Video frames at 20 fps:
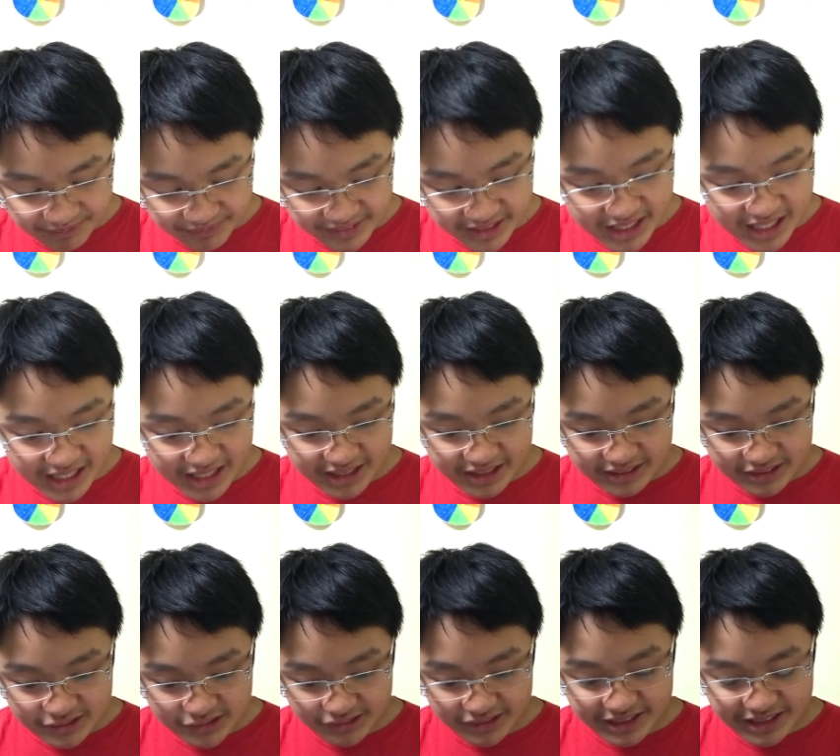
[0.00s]
Yeah,
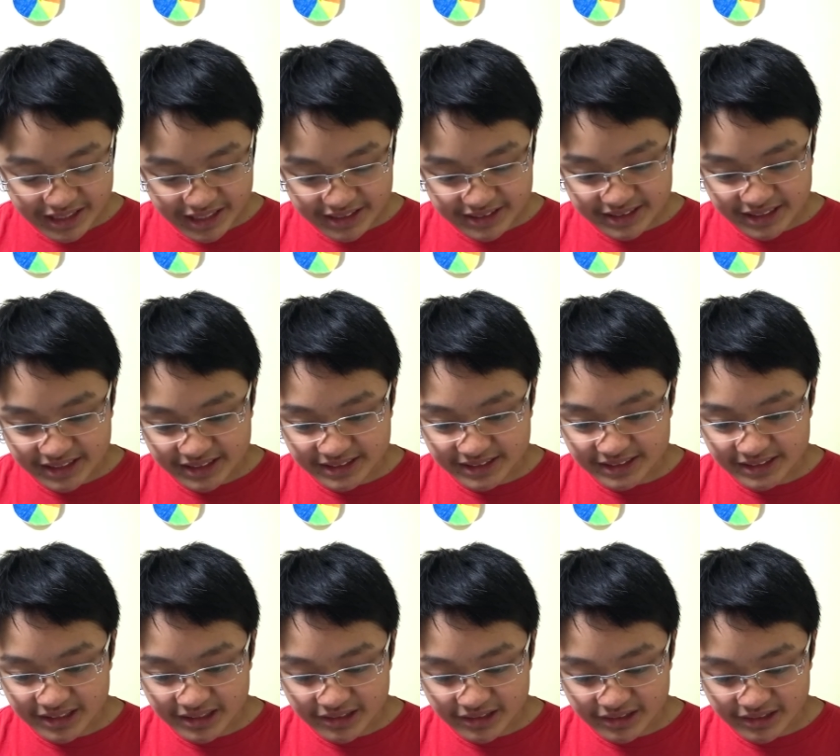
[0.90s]
during like test
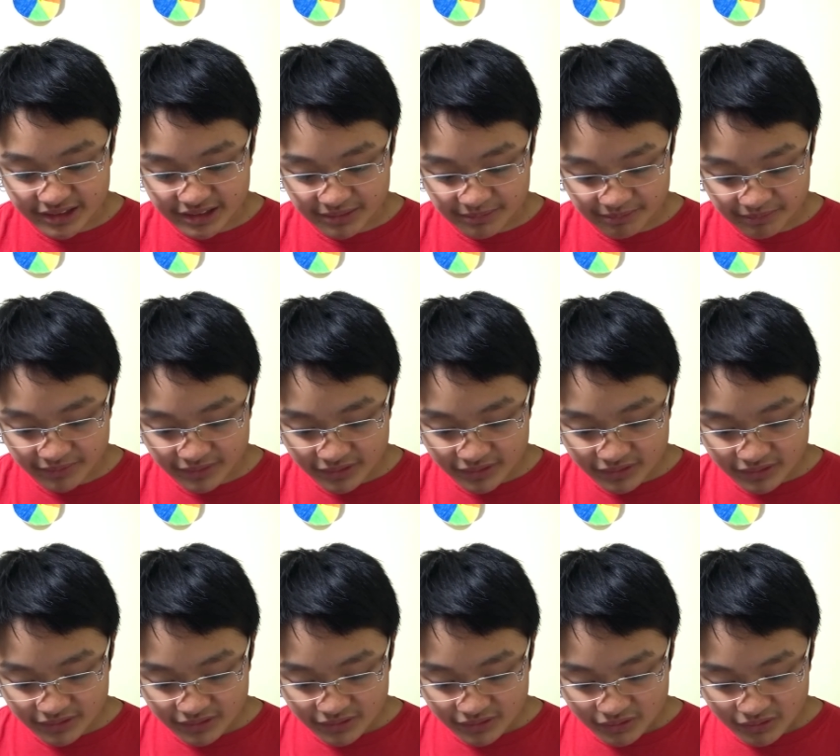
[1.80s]
time
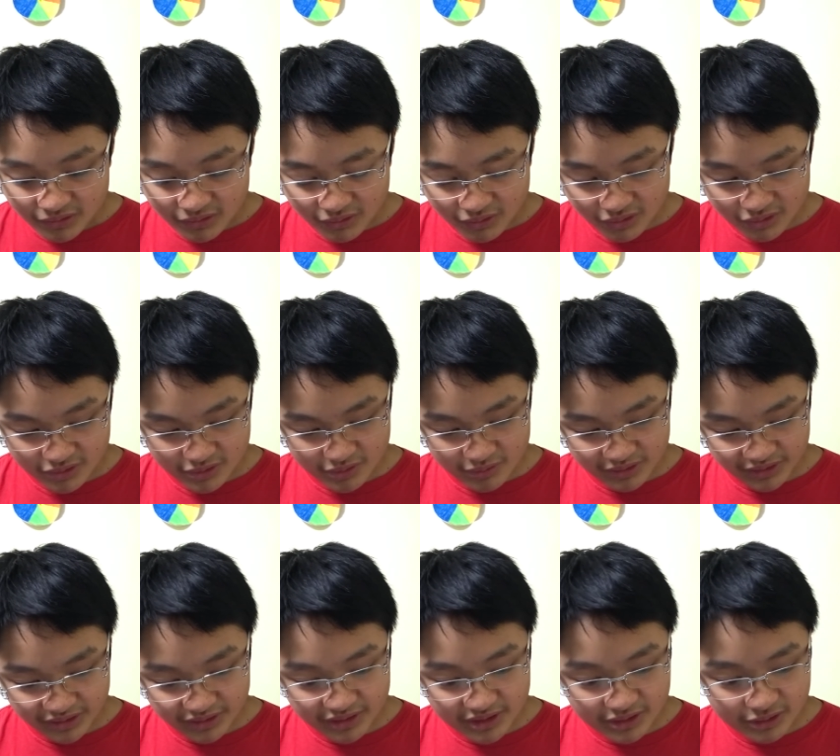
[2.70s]
or what
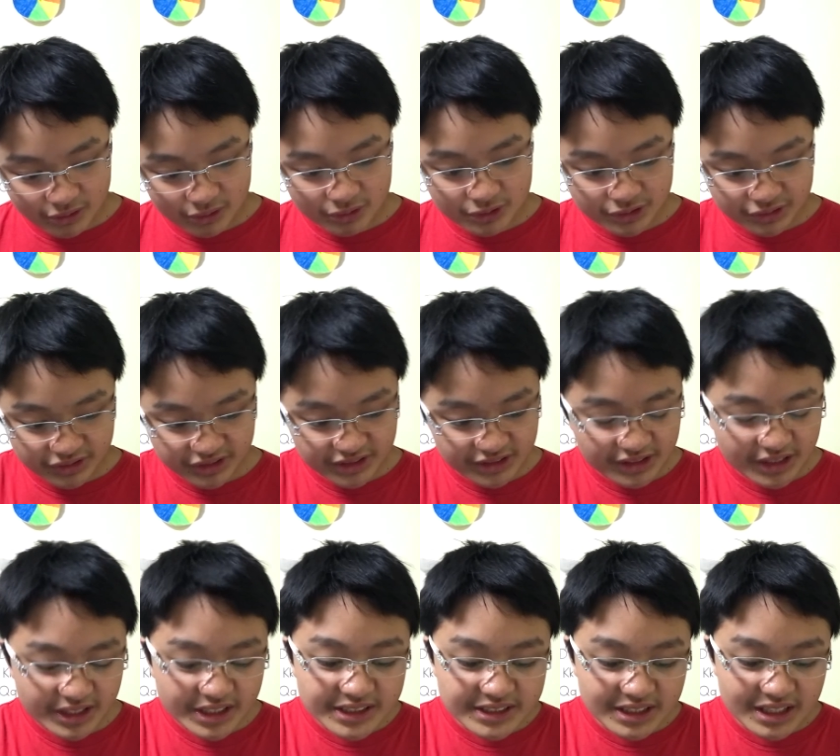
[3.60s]
you can do during
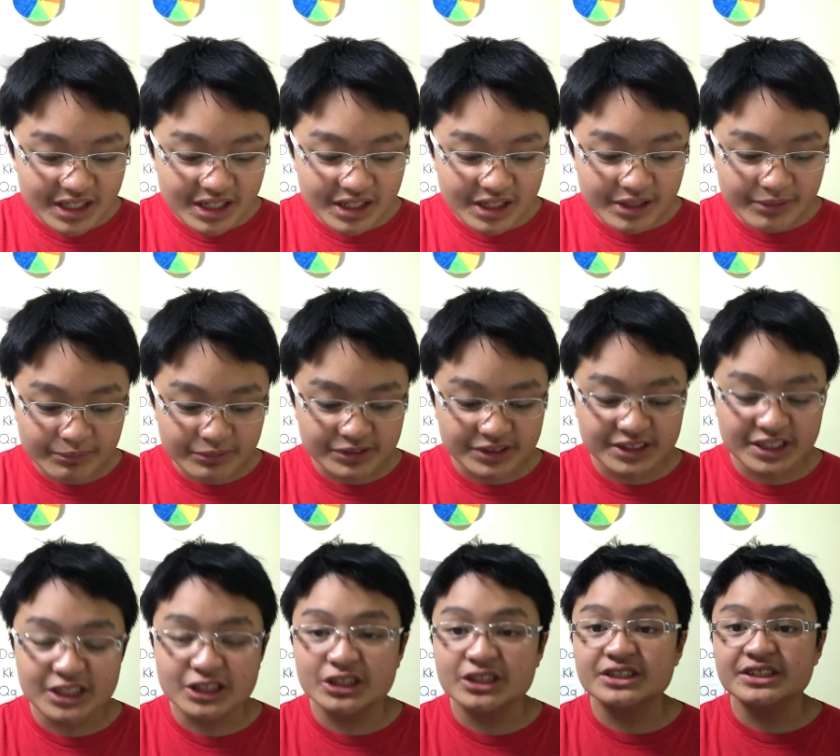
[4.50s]
study time or
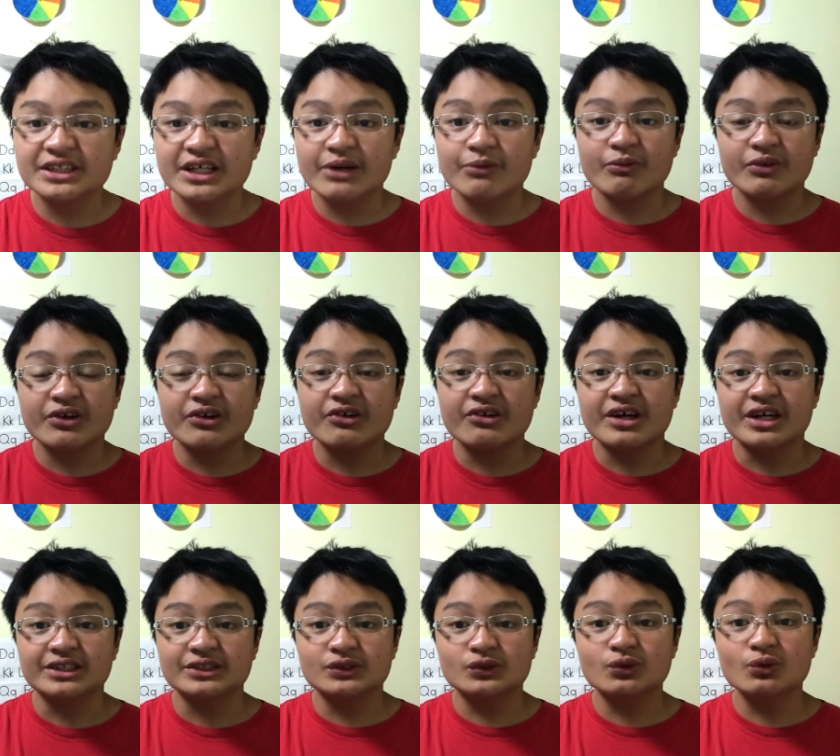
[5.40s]
session time when you're
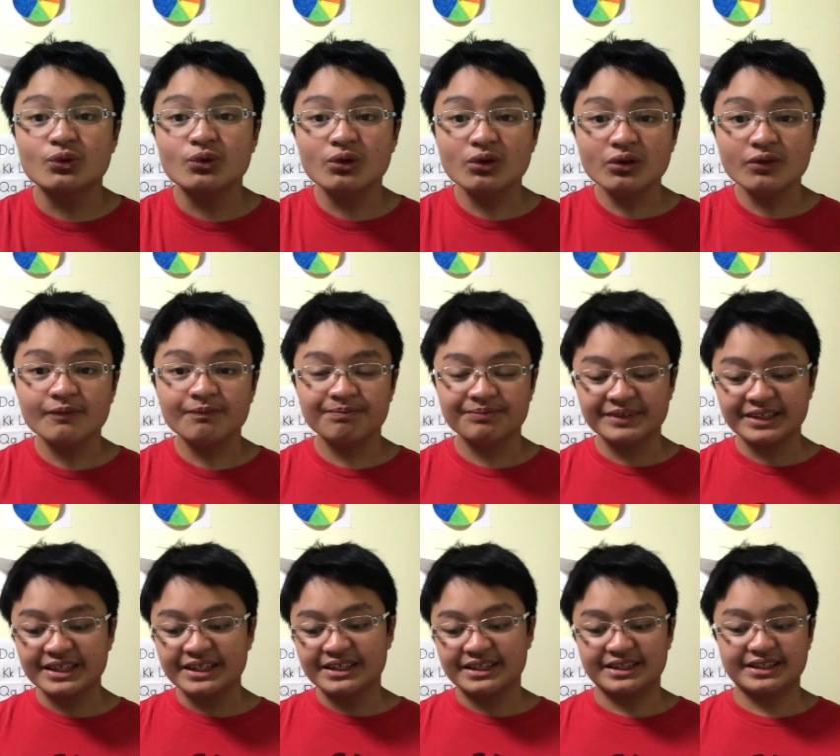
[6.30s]
at school.
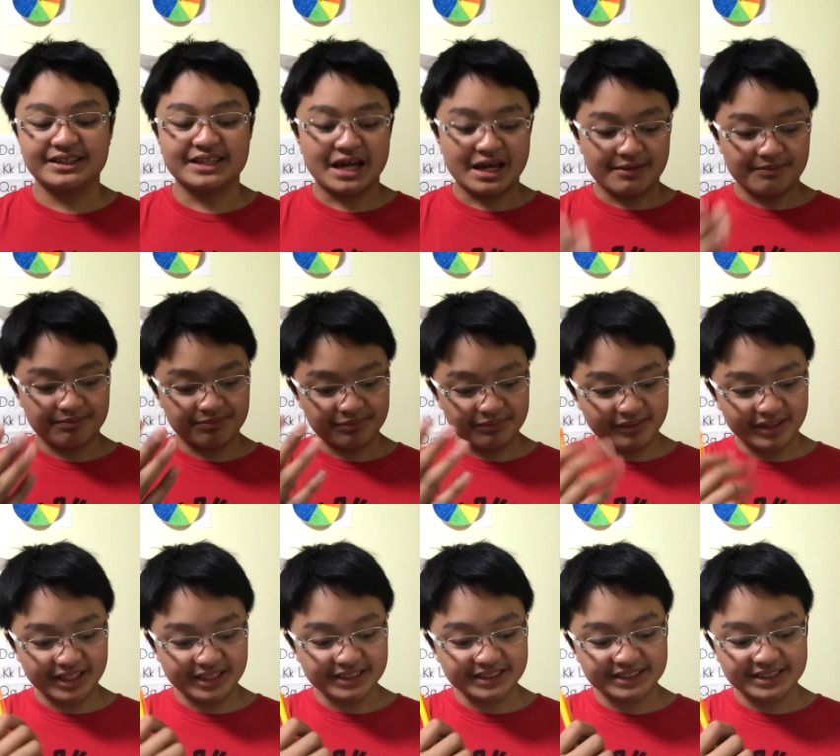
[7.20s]
That
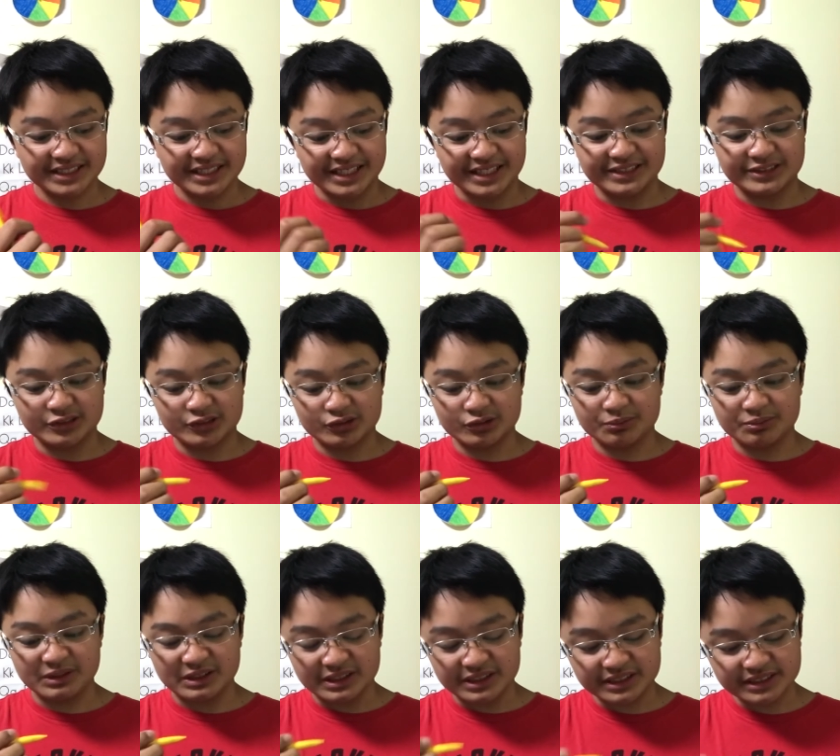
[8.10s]
means it should
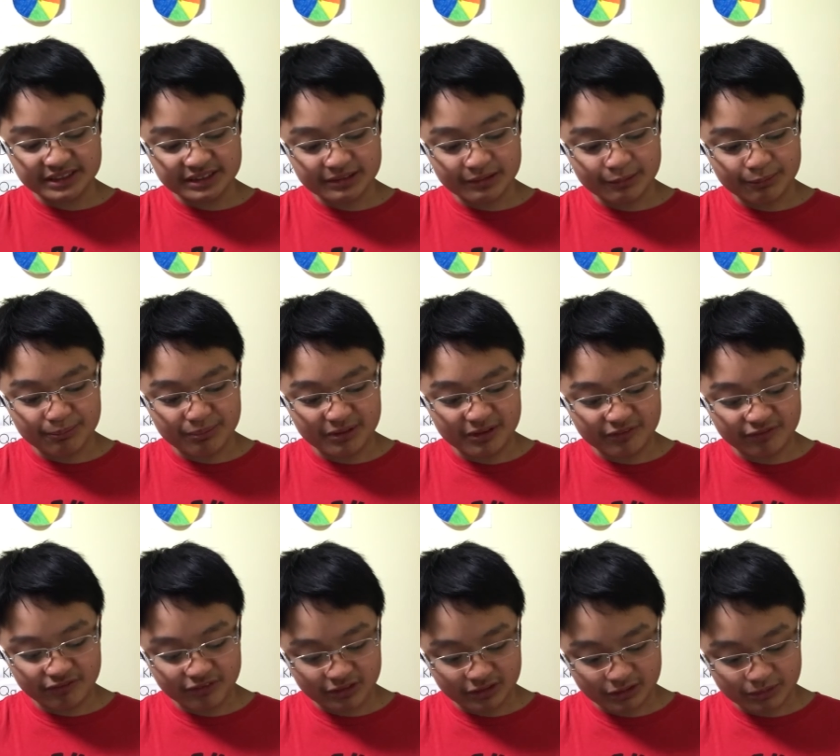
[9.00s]
be still
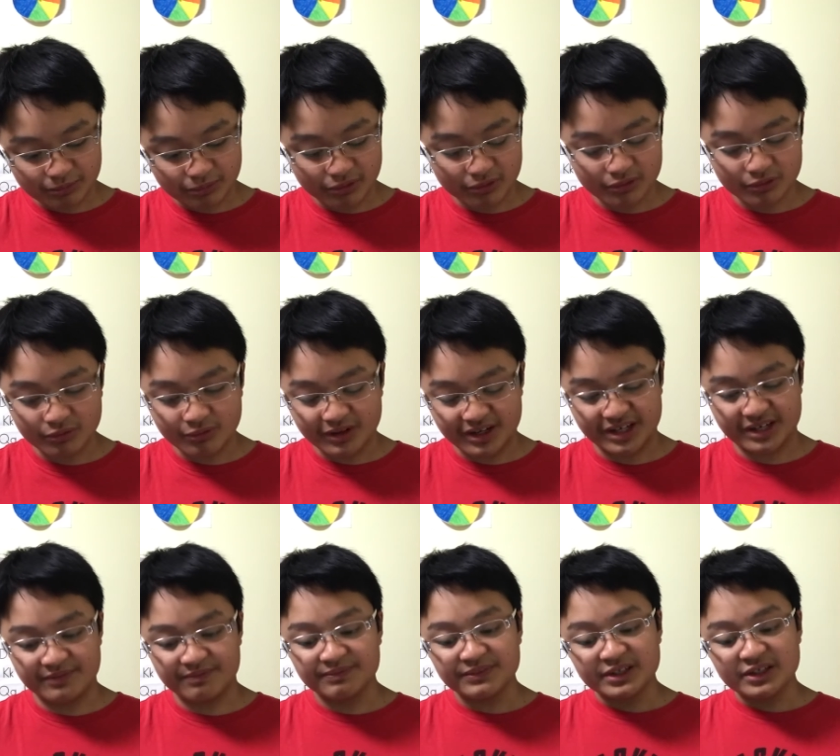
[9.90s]
perfectable when